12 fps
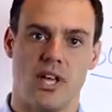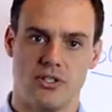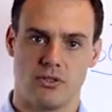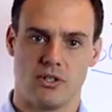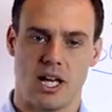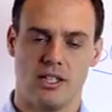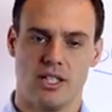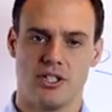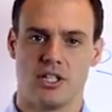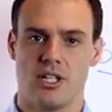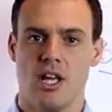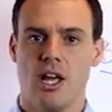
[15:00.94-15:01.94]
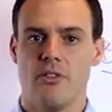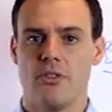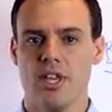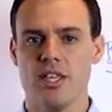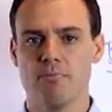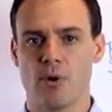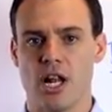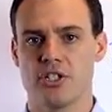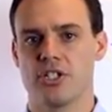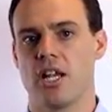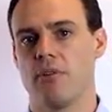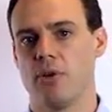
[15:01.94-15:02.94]
vasodilation, These
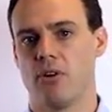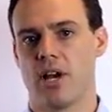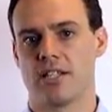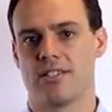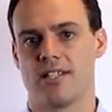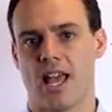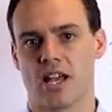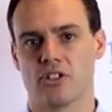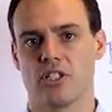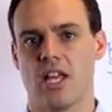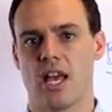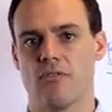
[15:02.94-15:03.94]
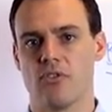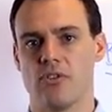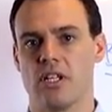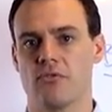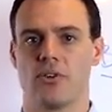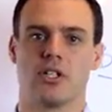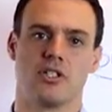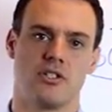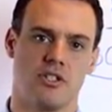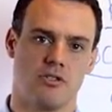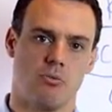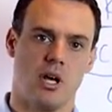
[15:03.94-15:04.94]
branched-chain amino acids actually have unique
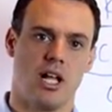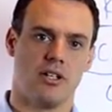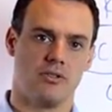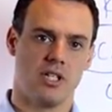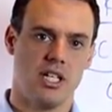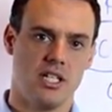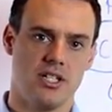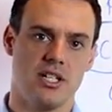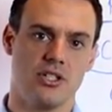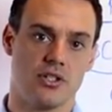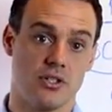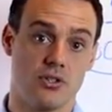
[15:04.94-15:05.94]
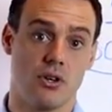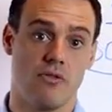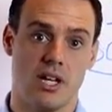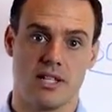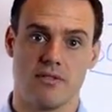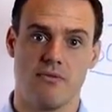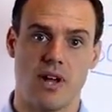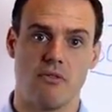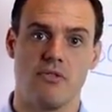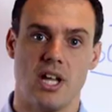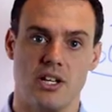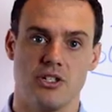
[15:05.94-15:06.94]
functions as well, in addition to serving as a
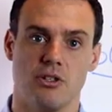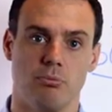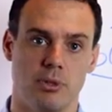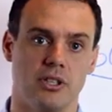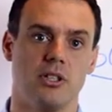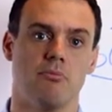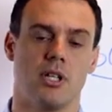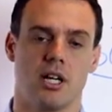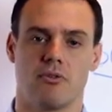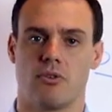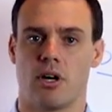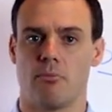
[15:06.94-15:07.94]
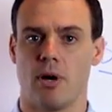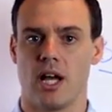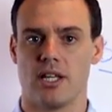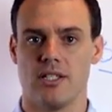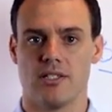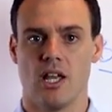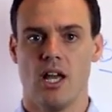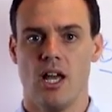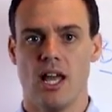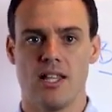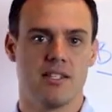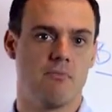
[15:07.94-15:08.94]
foundational building block for our body's
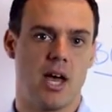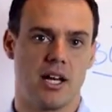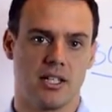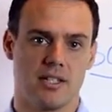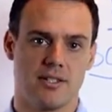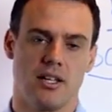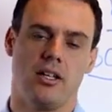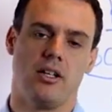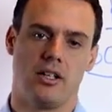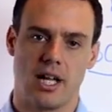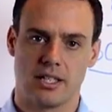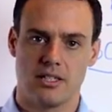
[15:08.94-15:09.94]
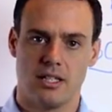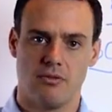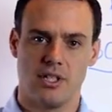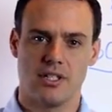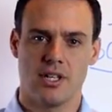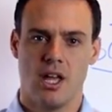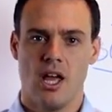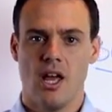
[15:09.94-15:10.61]
enzymatic and cellular activities.